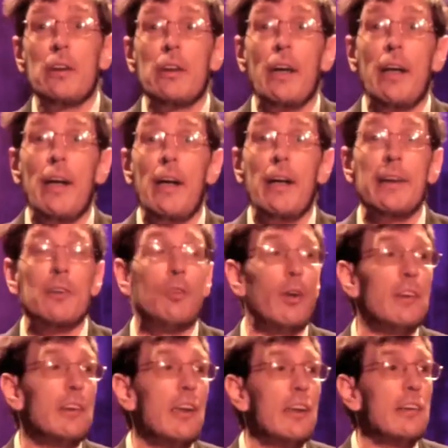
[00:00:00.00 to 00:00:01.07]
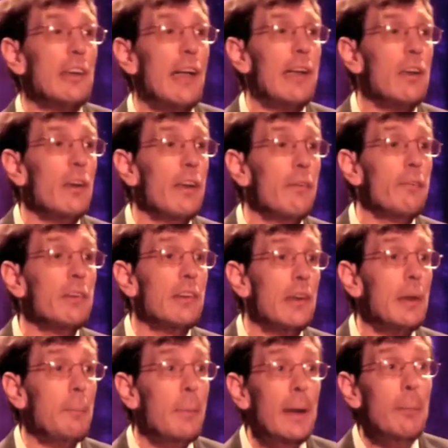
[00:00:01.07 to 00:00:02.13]
yeah, he twisted his ankle. It was
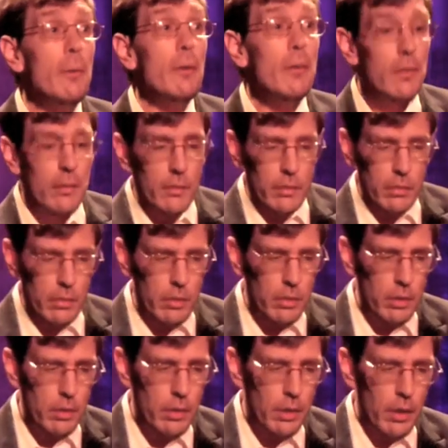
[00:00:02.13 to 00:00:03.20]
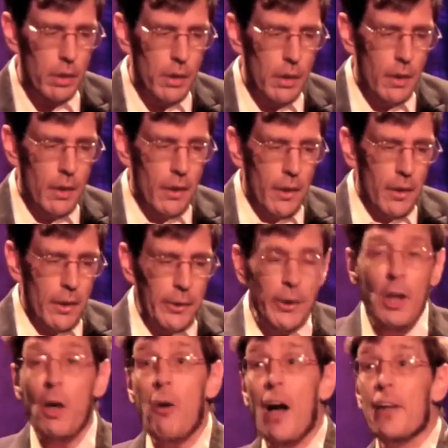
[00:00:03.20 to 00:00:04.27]
in the paper.
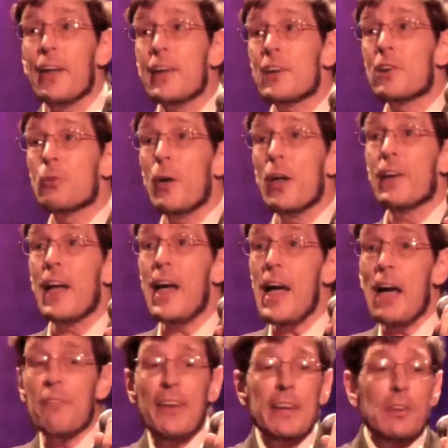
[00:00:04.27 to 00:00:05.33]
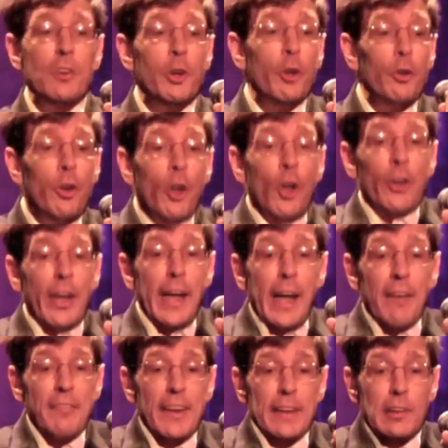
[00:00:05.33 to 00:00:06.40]
You know what? This is weird. They have these new, they
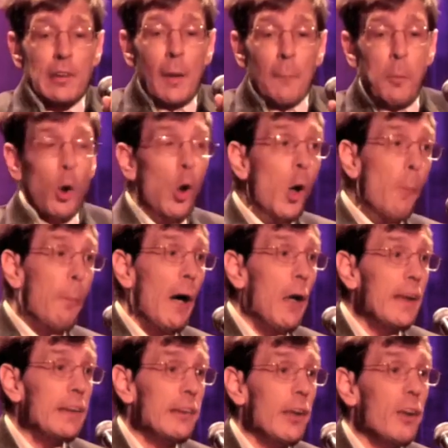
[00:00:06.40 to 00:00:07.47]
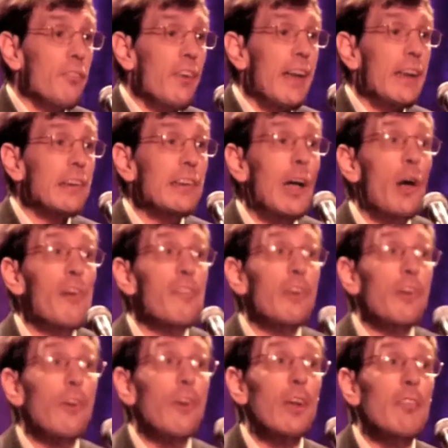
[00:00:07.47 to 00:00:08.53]
have these pool parties here in Vegas now. Have
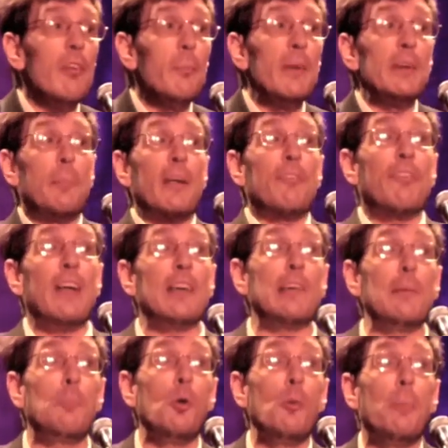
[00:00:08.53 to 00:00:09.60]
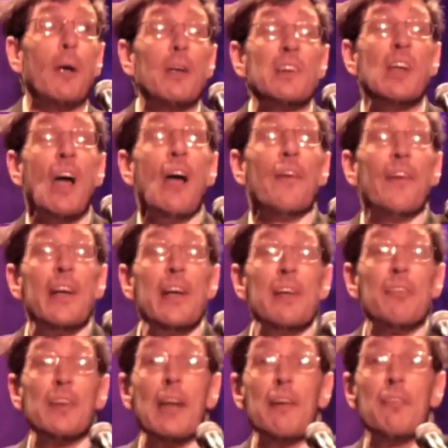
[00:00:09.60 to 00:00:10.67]
you heard of them? These big fancy pool parties. They
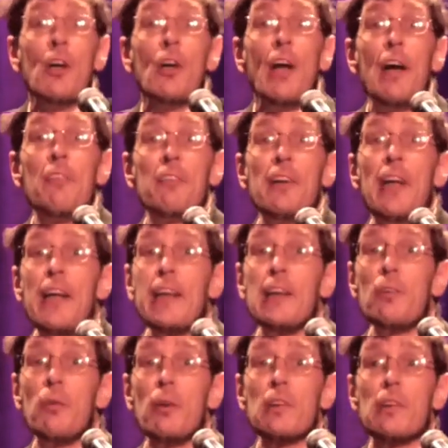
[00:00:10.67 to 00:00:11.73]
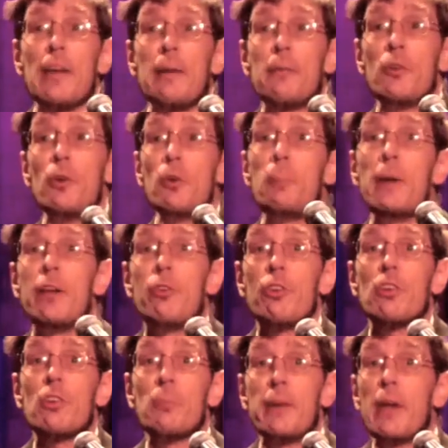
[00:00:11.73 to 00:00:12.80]
even have have naked ones, like nude
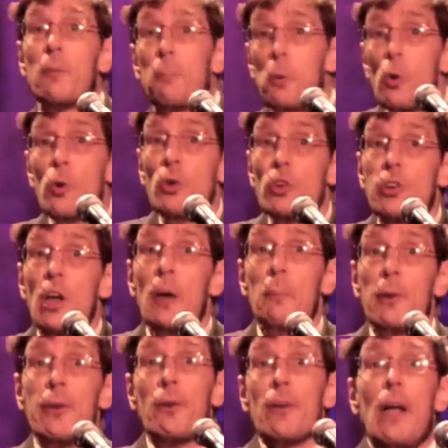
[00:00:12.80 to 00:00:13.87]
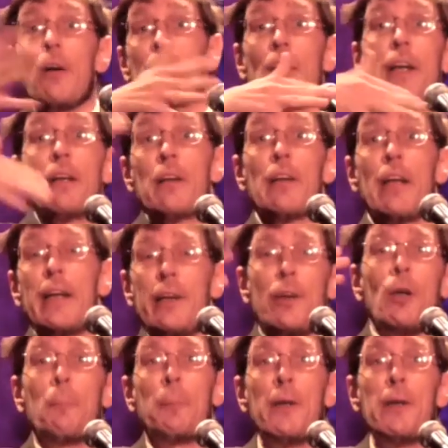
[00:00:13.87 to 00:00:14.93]
beaches. But they're pools, but you're allowed to, like like
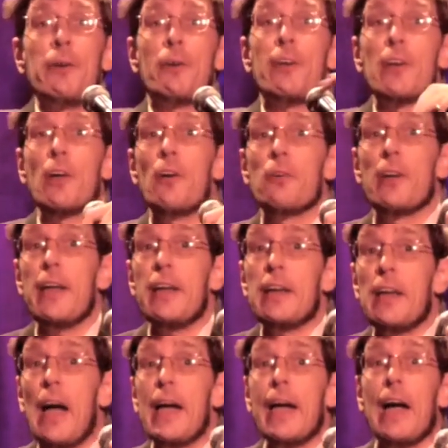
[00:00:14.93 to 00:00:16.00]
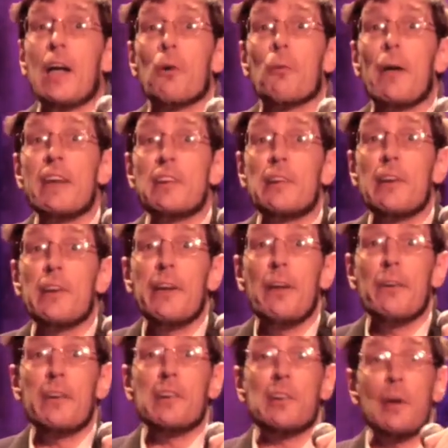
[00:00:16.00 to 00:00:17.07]
European, you can go naked. I got arrested
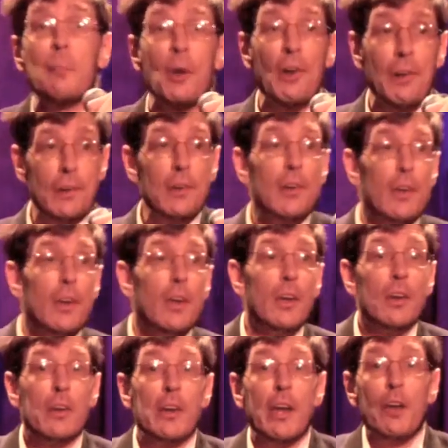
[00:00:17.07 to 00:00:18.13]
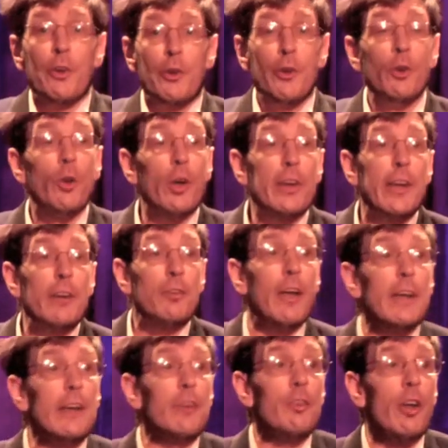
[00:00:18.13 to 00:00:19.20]
there this summer. you know what they
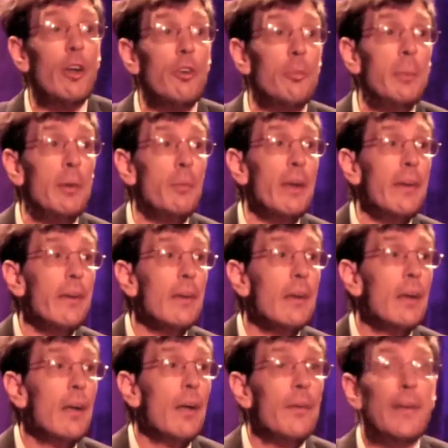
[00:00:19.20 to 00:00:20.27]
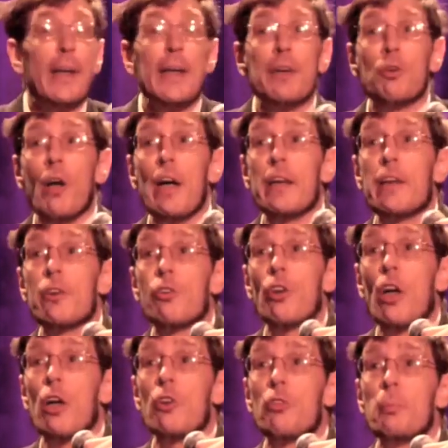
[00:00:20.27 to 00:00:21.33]
tried to charge me with? They tried to
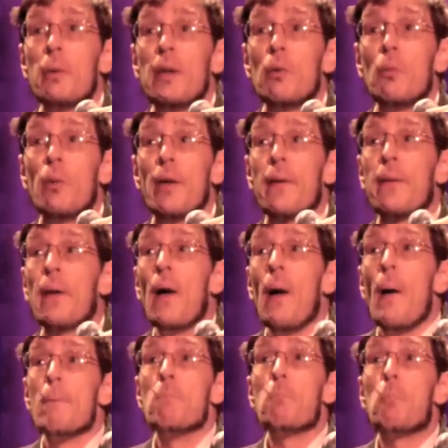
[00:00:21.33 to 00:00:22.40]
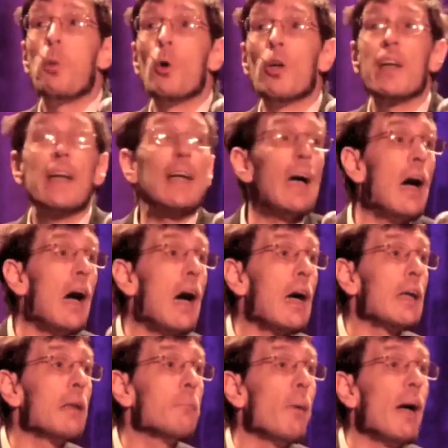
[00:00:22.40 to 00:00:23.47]
charge me with putting
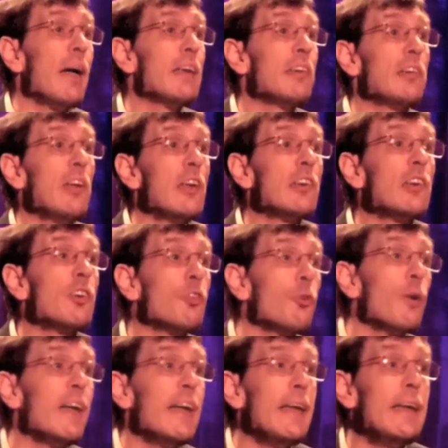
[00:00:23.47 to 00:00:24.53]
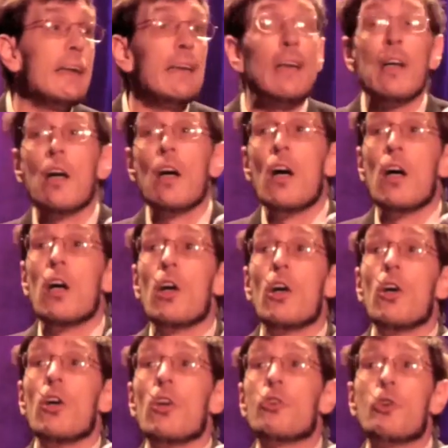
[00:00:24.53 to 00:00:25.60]
on my sunscreen
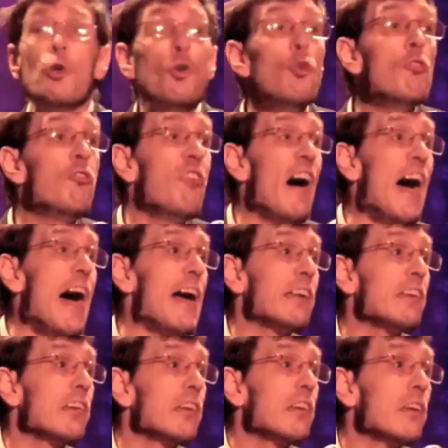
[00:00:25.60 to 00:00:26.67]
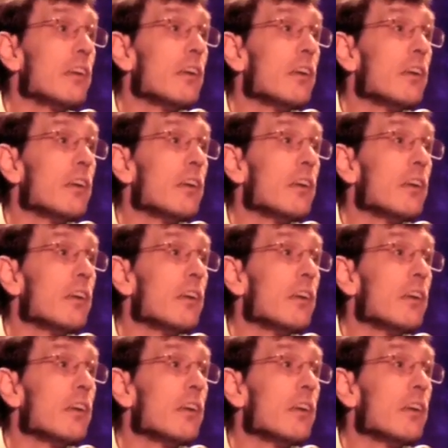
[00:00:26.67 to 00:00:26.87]
too fast.